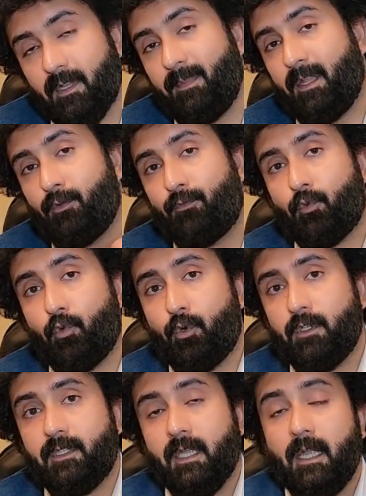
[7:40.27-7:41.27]
I mean, of
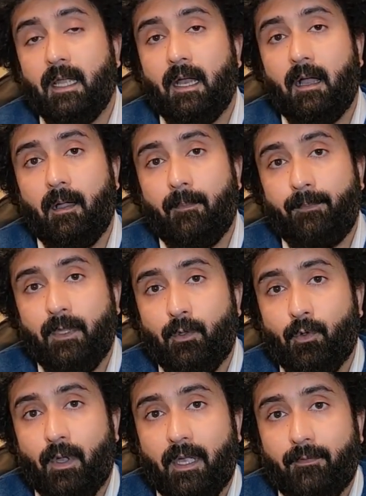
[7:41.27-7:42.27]
course,
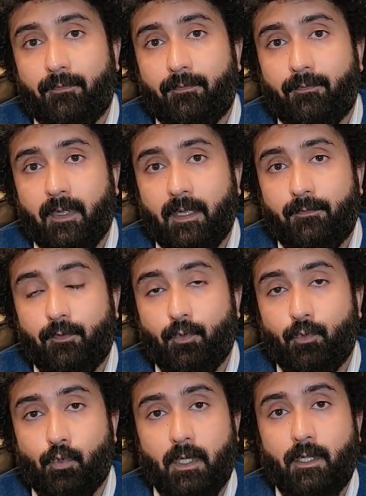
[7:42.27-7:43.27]
if
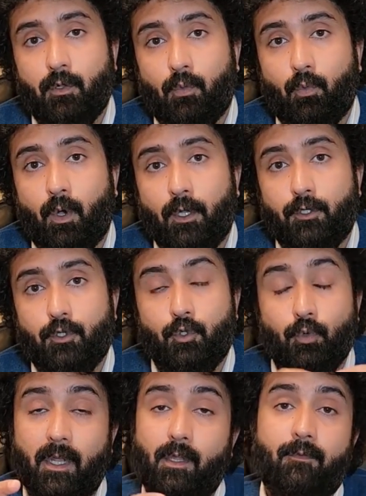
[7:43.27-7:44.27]
you really don't want to
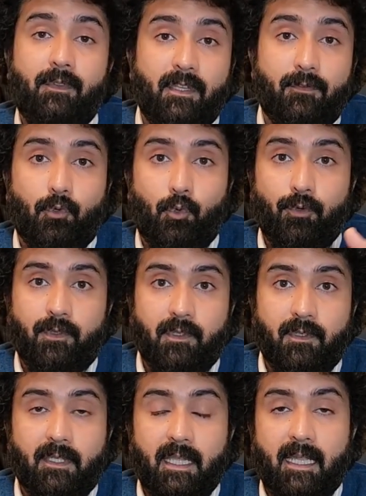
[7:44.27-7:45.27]
do any of these
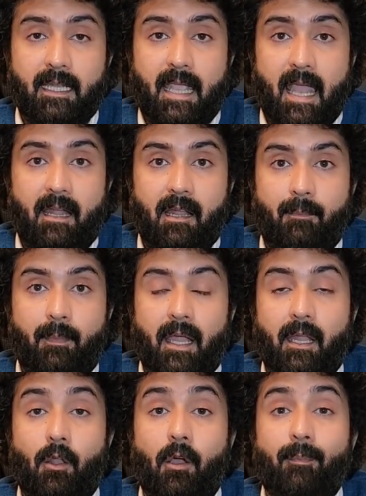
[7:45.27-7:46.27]
courses, then Canada
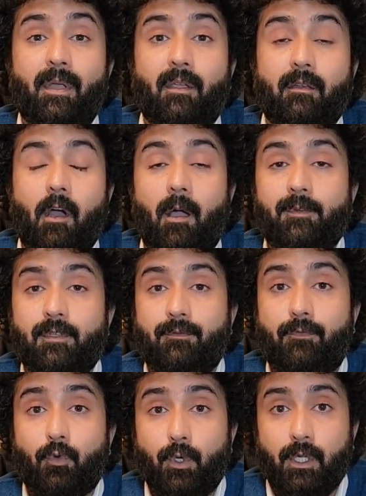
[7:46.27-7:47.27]
might not be a good option
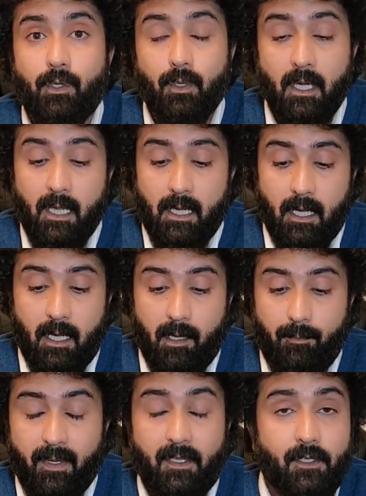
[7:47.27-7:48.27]
for you,
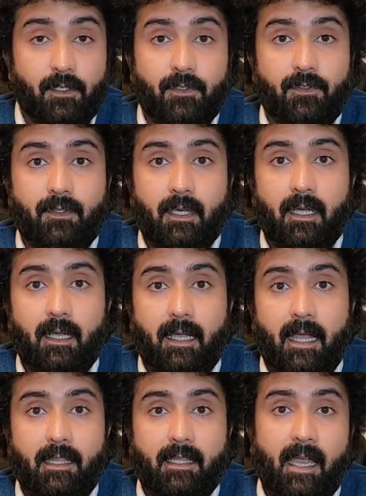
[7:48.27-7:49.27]
because
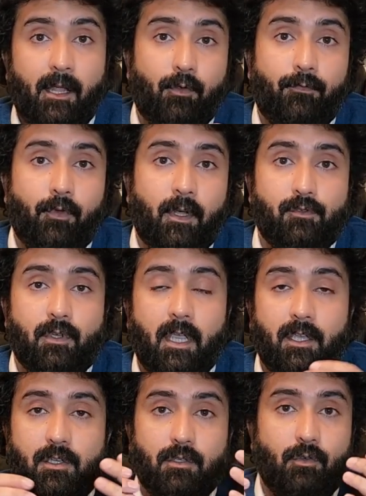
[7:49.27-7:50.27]
at the end of your
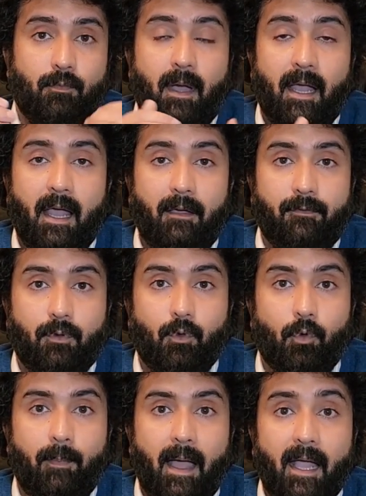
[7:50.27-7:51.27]
education you might have to
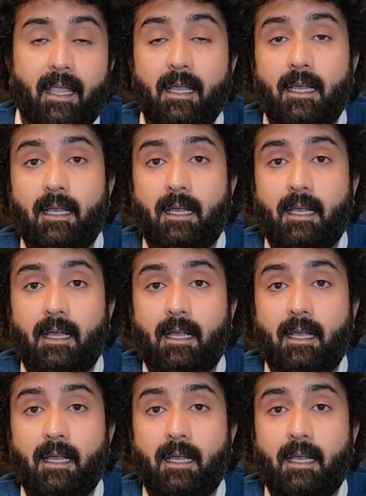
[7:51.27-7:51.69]
go back.